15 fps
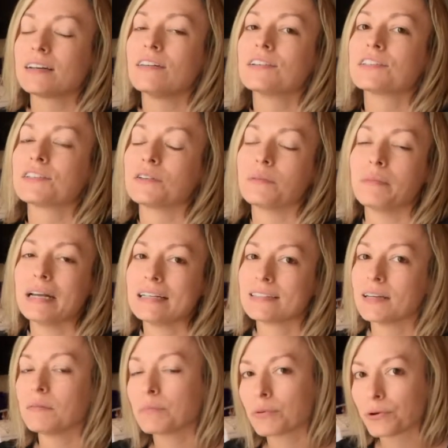also makes
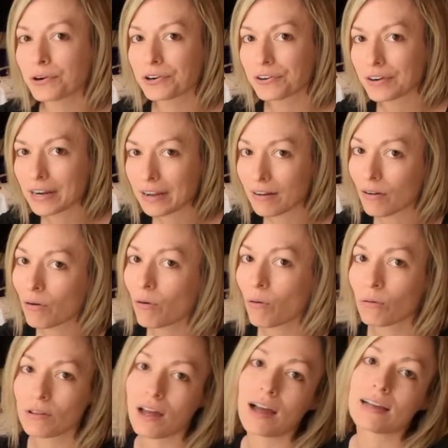embroidery a
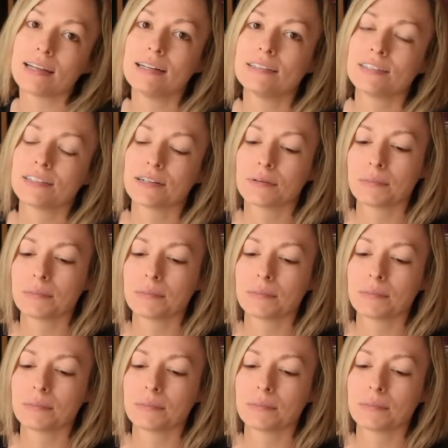whole lot easier,